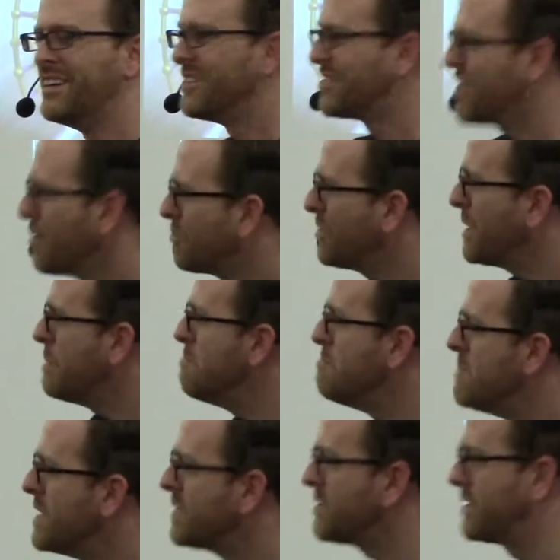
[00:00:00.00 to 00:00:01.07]

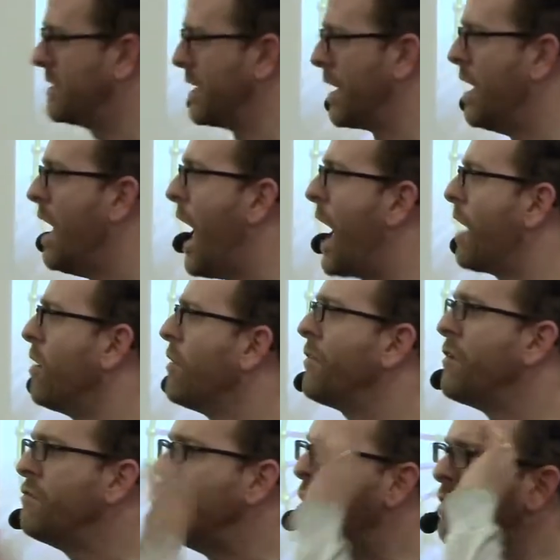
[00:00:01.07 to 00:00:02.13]
Something missing. I don't know if
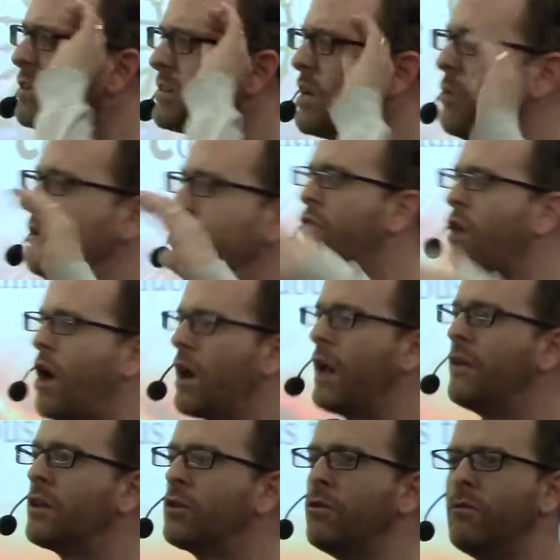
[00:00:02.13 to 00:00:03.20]
you've noticed it. gone on
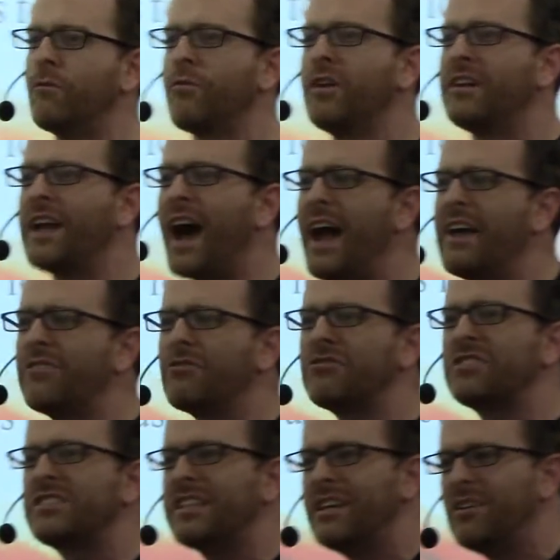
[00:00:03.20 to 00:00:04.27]
the gluten-free diet, there's
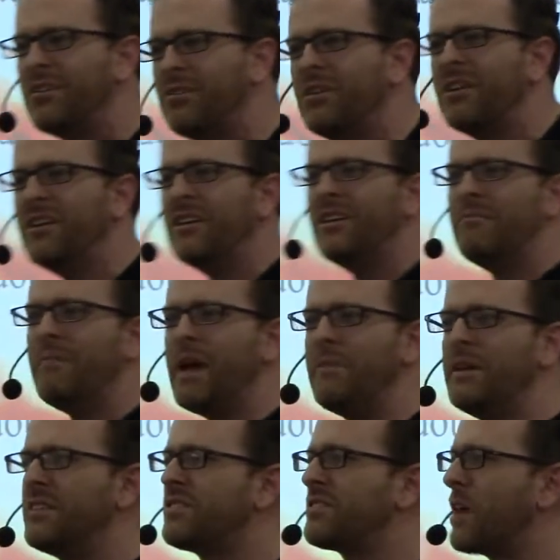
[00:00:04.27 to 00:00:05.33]
still
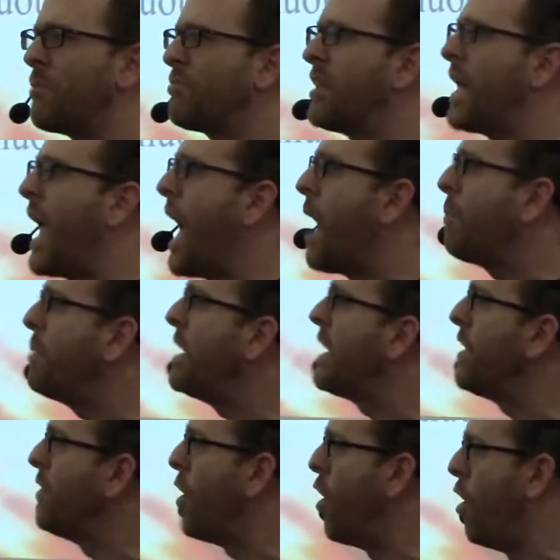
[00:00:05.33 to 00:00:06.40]
maybe something happening
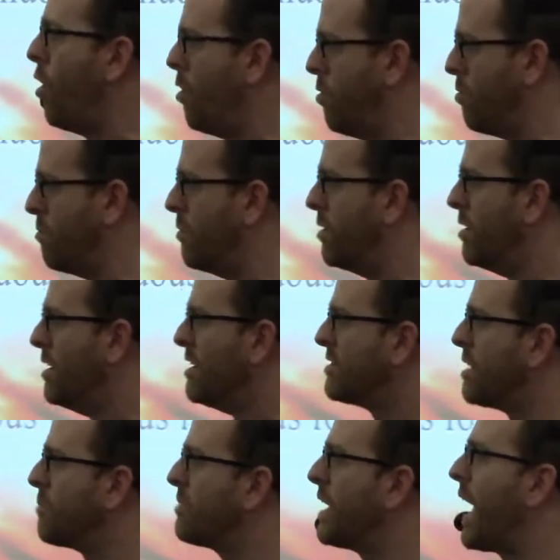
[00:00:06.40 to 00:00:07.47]
in the home,
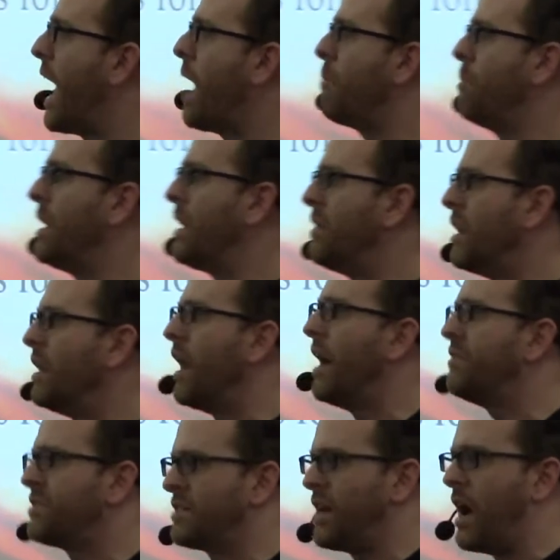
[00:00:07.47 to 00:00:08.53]
something happening in the
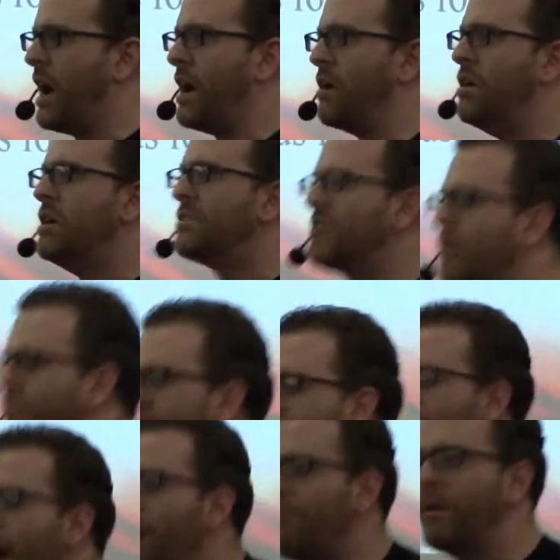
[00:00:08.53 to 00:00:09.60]
lifestyle, something
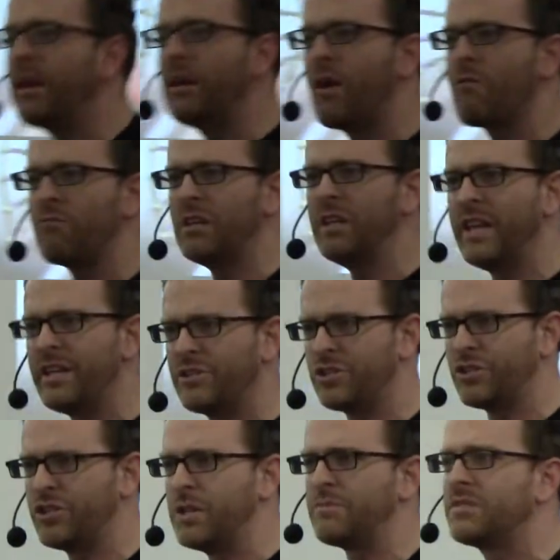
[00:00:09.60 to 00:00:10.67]
happening in our
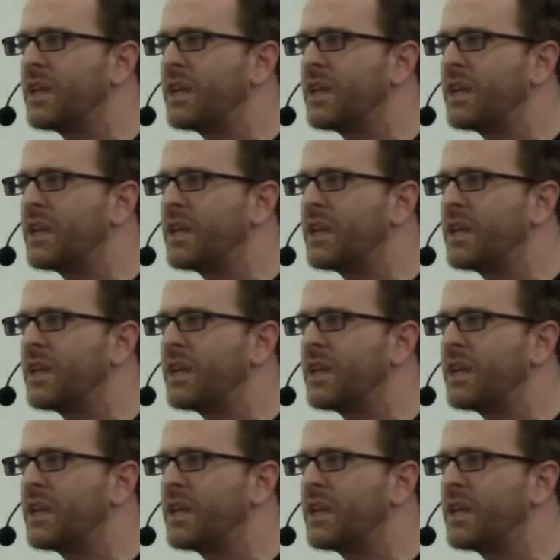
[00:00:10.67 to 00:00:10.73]
relationships.